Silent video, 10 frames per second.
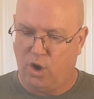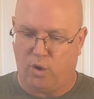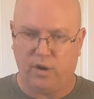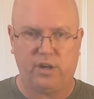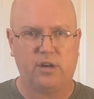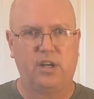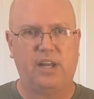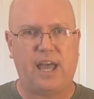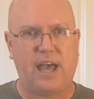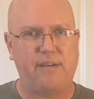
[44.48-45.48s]
or you're going
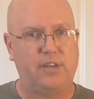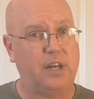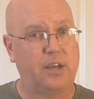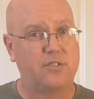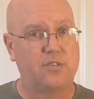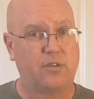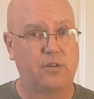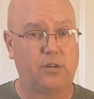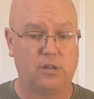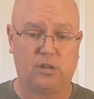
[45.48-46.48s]
to have an
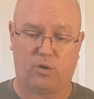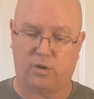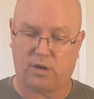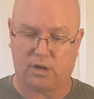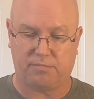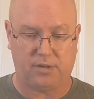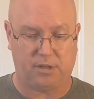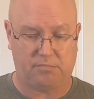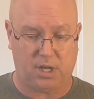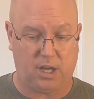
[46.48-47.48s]
external or
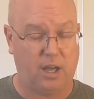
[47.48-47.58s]
uh,